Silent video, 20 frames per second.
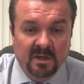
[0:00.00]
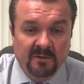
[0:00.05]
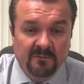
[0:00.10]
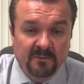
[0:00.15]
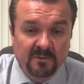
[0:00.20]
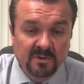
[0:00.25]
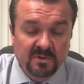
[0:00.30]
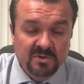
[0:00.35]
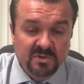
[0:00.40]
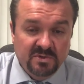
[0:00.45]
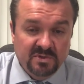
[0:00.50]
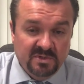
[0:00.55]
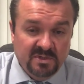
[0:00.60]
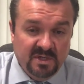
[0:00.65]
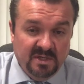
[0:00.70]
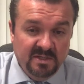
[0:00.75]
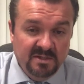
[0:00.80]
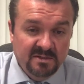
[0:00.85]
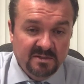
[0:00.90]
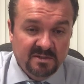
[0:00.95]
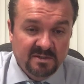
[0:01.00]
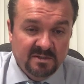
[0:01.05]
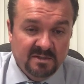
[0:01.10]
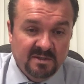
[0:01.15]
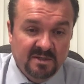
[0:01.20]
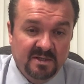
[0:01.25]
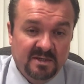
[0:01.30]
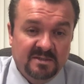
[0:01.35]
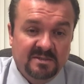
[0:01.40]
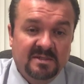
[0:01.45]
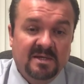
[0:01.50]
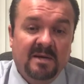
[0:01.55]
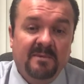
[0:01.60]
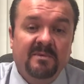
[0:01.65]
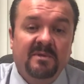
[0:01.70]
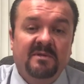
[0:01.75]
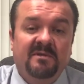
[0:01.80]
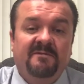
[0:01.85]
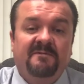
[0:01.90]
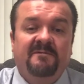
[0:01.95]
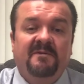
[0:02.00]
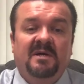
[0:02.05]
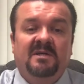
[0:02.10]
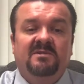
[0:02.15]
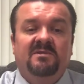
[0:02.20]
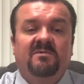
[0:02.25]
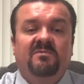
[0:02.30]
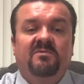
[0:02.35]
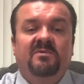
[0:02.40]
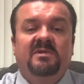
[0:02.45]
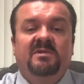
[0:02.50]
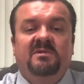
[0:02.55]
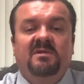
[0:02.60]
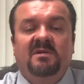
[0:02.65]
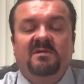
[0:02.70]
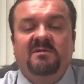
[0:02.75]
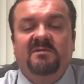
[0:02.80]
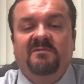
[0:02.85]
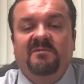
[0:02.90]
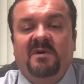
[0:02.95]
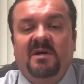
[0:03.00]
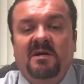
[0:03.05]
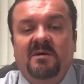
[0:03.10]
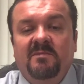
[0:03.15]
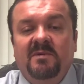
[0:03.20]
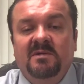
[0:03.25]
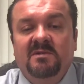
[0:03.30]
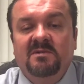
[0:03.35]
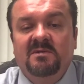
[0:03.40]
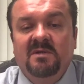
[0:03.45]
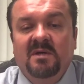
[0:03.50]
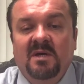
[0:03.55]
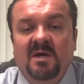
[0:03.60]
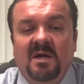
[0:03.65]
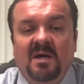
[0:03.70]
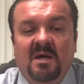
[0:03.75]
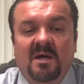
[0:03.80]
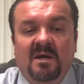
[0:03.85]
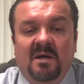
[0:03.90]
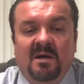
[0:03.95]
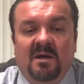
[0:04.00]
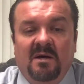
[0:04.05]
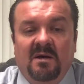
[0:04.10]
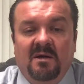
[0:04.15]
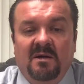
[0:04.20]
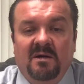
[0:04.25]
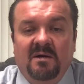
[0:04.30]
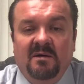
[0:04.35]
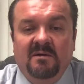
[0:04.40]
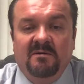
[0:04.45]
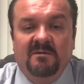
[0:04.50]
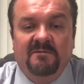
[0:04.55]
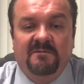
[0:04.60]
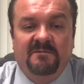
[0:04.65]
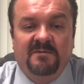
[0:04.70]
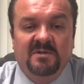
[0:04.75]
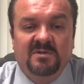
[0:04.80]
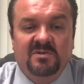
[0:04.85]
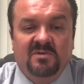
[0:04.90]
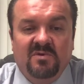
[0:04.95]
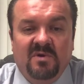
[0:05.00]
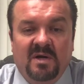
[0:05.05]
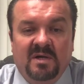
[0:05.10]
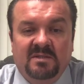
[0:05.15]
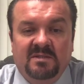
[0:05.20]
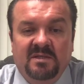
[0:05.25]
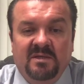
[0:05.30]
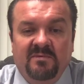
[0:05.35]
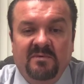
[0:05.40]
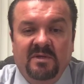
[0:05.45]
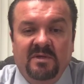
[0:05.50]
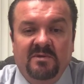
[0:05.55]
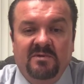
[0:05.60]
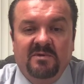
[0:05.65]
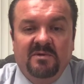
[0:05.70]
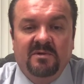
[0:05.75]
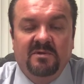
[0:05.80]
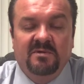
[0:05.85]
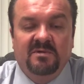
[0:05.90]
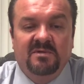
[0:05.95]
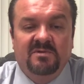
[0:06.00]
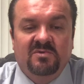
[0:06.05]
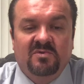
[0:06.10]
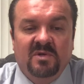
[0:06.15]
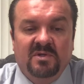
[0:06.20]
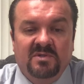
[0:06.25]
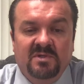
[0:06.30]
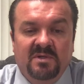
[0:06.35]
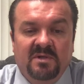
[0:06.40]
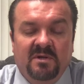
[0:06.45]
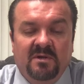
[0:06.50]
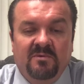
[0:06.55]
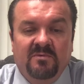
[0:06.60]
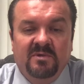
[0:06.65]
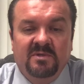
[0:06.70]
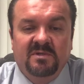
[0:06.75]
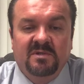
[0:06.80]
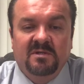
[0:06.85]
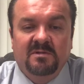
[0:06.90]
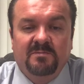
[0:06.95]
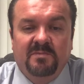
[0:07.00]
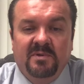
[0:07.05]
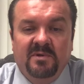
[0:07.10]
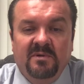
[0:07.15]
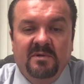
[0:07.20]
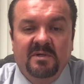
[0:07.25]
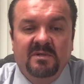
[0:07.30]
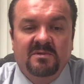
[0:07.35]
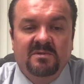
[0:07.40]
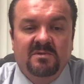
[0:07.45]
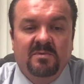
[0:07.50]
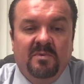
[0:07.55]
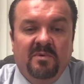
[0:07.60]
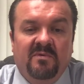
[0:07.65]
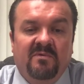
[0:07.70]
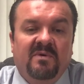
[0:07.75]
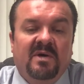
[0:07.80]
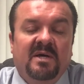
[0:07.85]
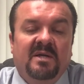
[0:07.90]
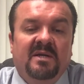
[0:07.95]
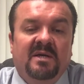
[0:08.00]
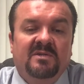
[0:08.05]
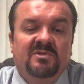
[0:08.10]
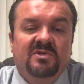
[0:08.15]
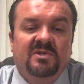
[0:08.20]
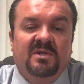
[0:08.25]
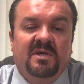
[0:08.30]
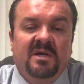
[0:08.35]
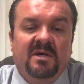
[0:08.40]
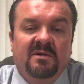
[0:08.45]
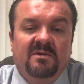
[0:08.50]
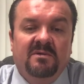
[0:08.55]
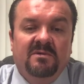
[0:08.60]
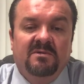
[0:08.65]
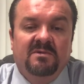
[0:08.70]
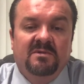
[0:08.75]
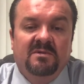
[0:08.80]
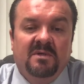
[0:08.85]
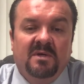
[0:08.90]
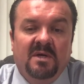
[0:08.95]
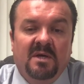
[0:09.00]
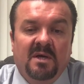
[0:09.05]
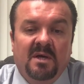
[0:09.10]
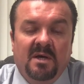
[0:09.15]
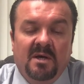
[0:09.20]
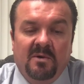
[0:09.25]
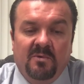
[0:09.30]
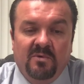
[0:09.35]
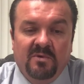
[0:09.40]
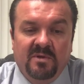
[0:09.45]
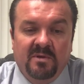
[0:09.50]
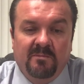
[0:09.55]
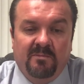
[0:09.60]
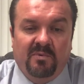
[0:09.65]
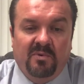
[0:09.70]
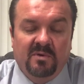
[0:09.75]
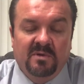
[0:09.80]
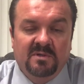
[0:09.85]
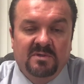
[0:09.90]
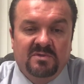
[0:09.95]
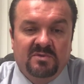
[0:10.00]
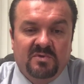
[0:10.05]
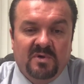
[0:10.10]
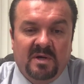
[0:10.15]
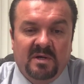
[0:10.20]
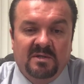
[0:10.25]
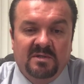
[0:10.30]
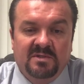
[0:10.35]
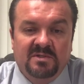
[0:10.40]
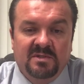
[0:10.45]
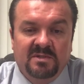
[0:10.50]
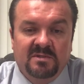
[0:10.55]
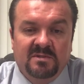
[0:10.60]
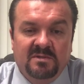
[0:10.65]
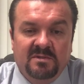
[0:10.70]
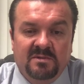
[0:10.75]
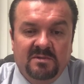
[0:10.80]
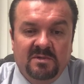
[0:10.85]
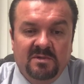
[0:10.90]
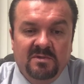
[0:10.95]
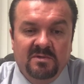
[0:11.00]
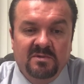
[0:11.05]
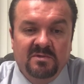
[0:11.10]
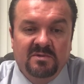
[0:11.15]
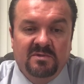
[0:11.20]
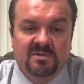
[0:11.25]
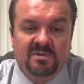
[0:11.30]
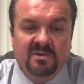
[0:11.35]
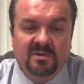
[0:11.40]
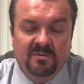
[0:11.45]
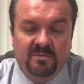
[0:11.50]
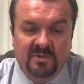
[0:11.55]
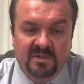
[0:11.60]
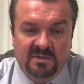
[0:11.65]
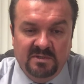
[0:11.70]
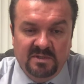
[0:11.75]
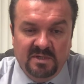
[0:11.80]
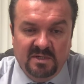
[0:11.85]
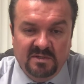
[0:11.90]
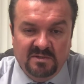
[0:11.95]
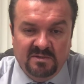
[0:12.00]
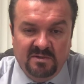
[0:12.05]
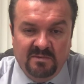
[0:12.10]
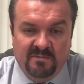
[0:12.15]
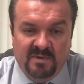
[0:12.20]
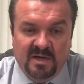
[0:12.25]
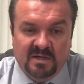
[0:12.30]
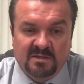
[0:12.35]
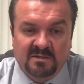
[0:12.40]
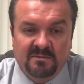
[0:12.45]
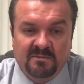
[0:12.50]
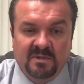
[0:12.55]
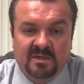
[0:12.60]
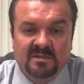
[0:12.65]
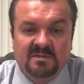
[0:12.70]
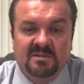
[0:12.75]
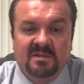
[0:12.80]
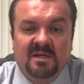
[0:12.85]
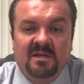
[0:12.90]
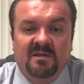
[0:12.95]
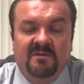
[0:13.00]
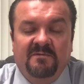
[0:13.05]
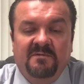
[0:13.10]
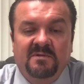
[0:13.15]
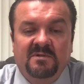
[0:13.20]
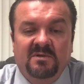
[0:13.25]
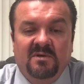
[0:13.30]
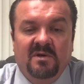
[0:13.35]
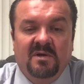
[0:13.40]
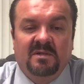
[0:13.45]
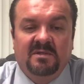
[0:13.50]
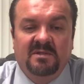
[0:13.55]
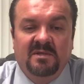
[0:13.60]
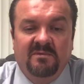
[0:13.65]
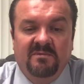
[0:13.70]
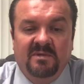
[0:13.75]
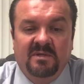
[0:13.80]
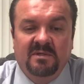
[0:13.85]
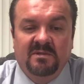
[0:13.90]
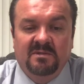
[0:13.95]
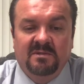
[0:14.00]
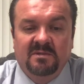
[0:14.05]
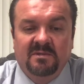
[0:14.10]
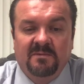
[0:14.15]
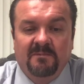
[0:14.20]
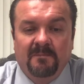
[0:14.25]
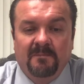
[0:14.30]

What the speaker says: Future studies can examine the effects of recess environments on physical activity during discretionary recess periods to provide educators with important strategies to use during recess to maximize daily physical activities.